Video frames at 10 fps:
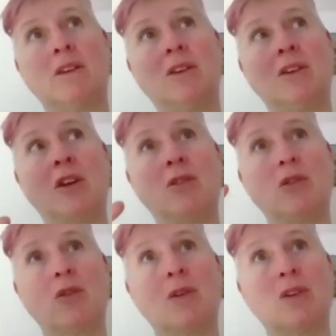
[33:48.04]

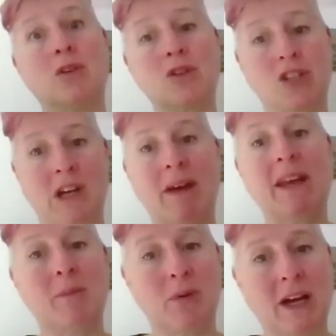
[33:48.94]

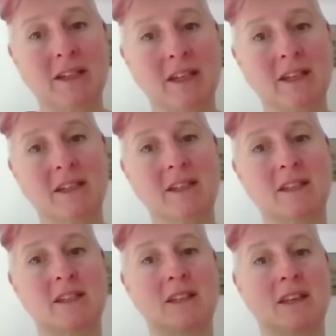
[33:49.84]
shamanic practice
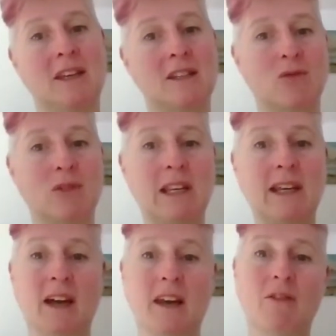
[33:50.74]
is a really
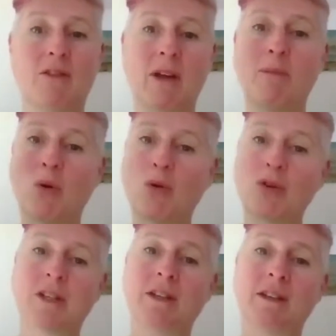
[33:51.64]
kind of
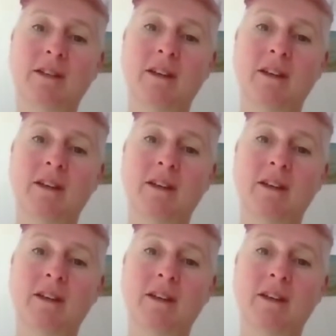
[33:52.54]
important